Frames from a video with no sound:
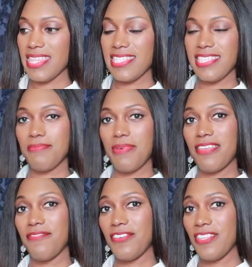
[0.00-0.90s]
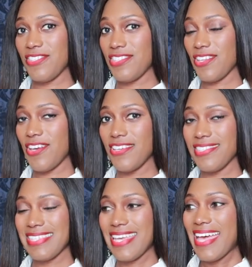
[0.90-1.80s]
This is my
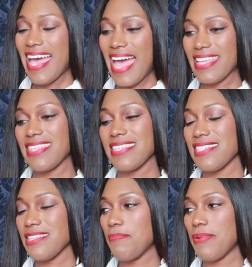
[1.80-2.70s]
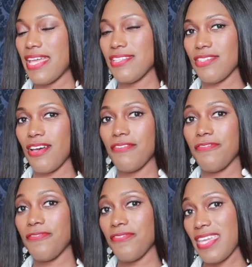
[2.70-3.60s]
Philosikos, and this is a blend of
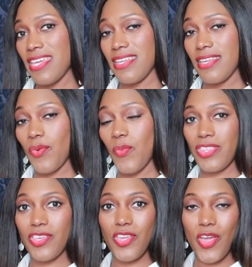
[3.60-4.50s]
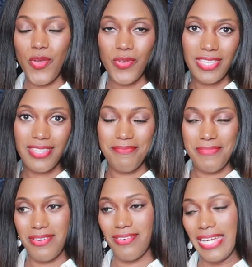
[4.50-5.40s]
fig with coconut
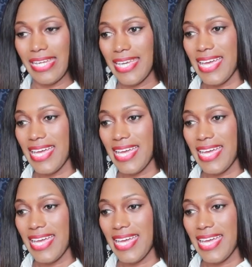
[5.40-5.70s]
milk,